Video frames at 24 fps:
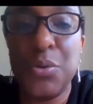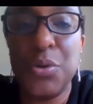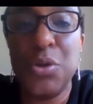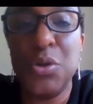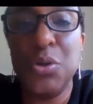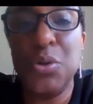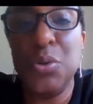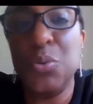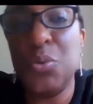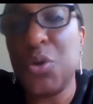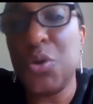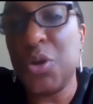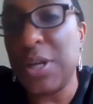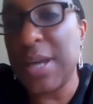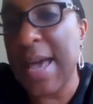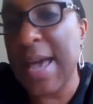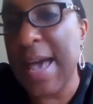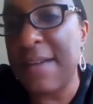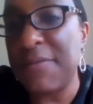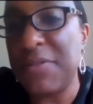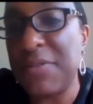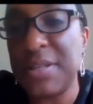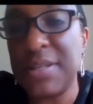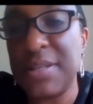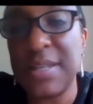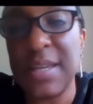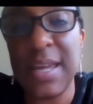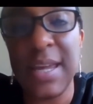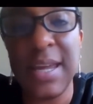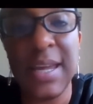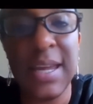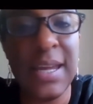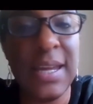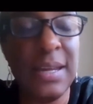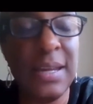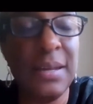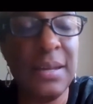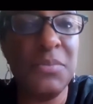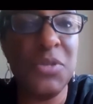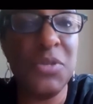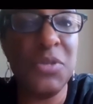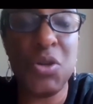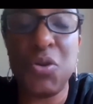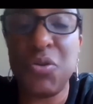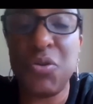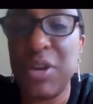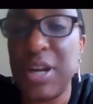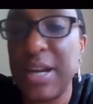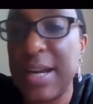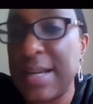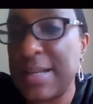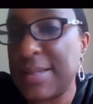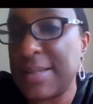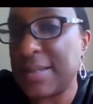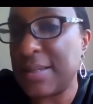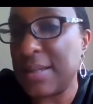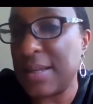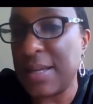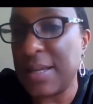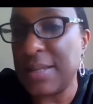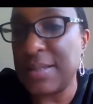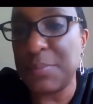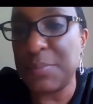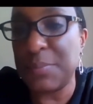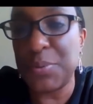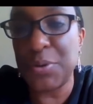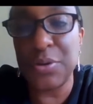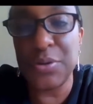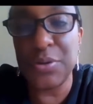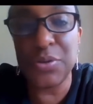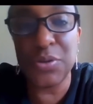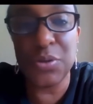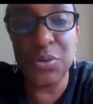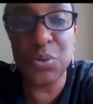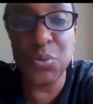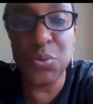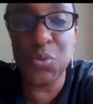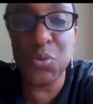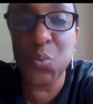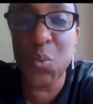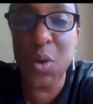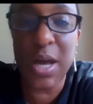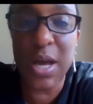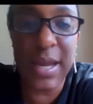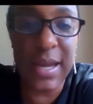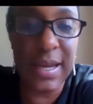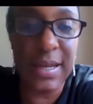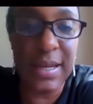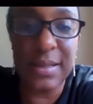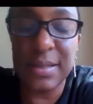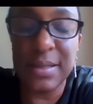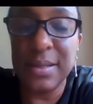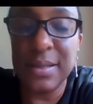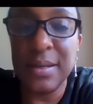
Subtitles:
you could have the same degree as a person who's white,